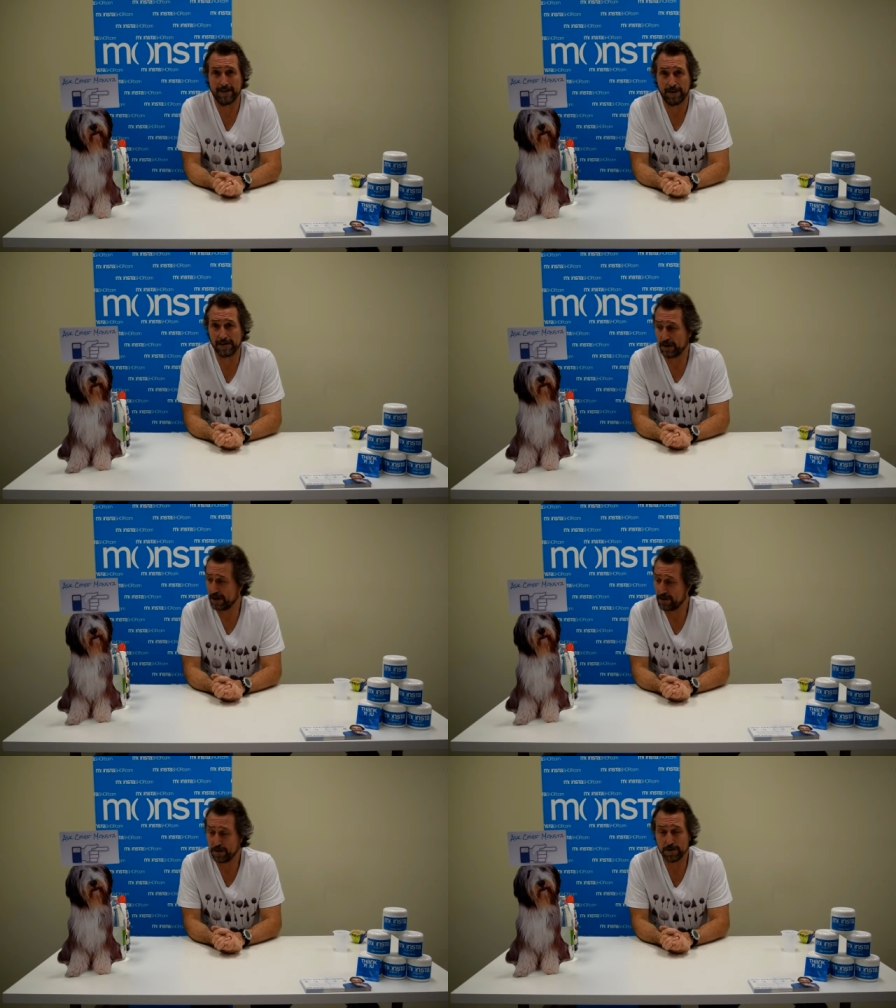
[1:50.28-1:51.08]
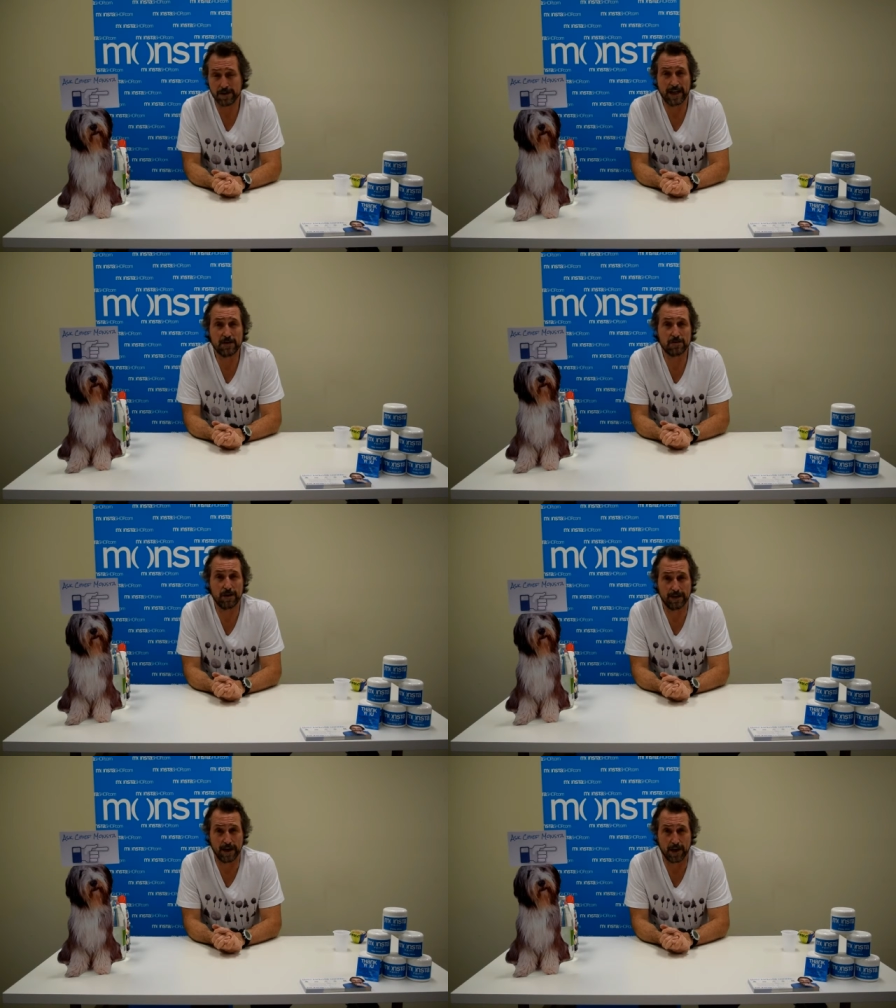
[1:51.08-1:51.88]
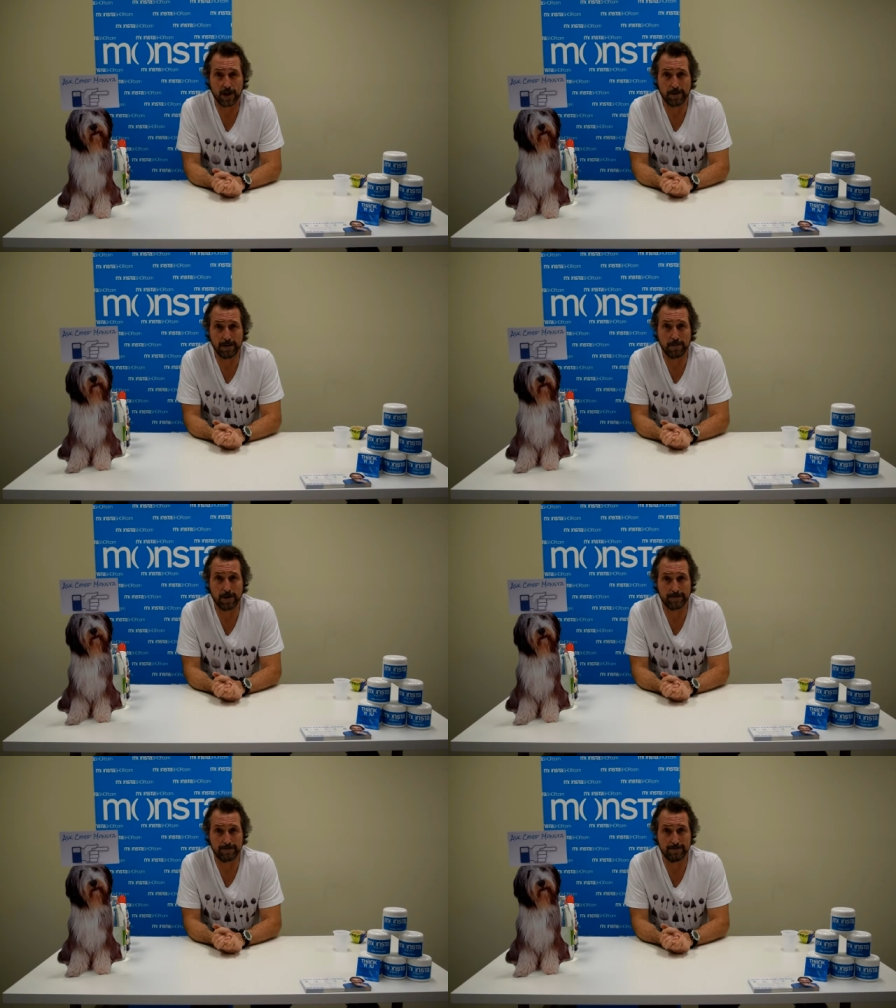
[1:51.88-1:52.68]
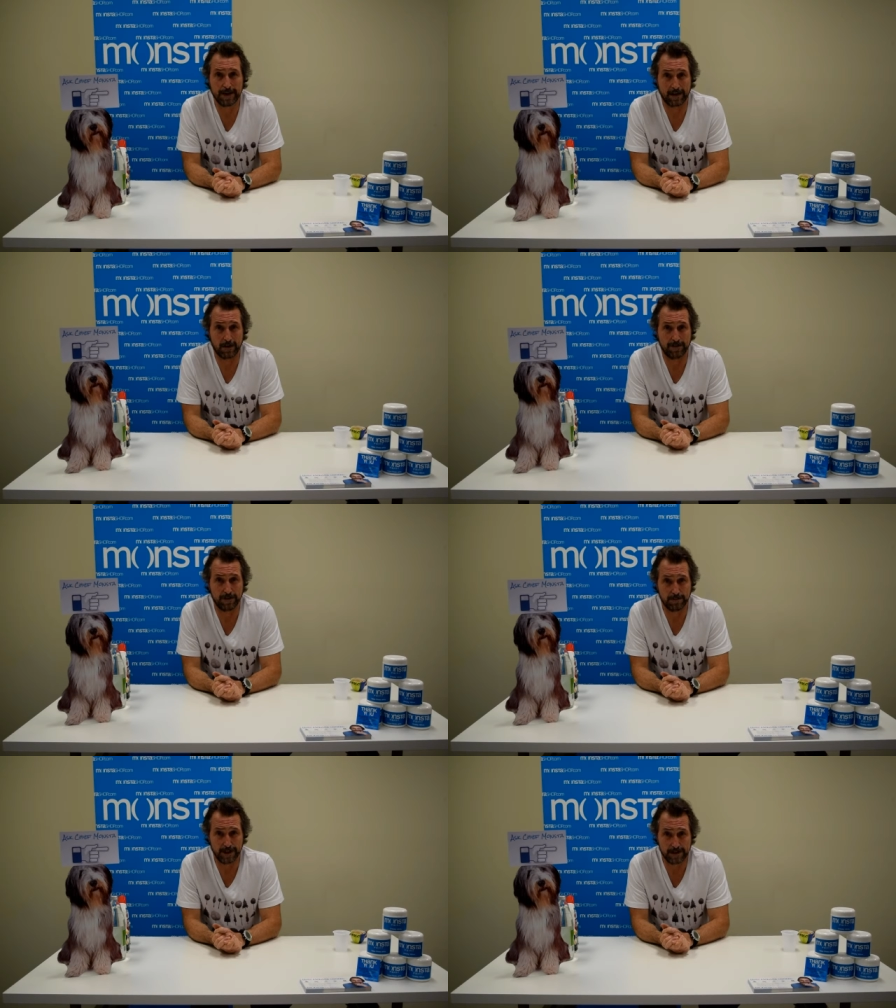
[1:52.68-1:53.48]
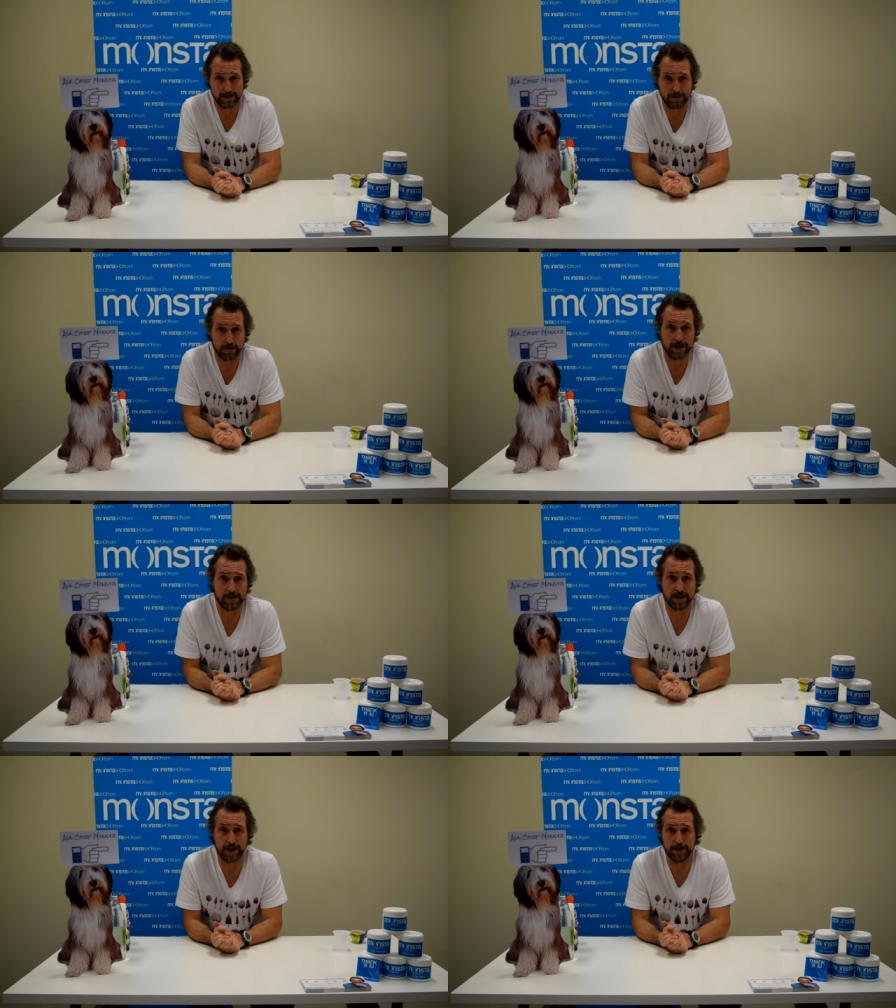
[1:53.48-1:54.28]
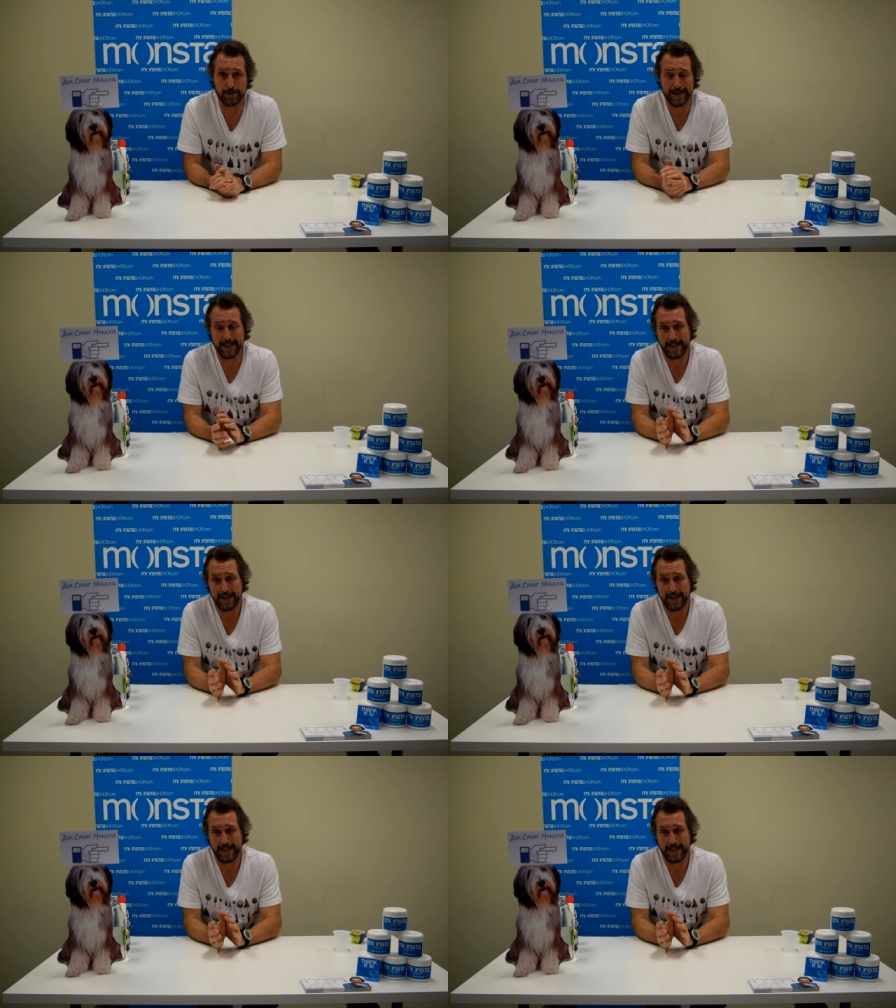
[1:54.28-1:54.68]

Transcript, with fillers: things that you can use inside the home that might make life a little bit easier for you. So,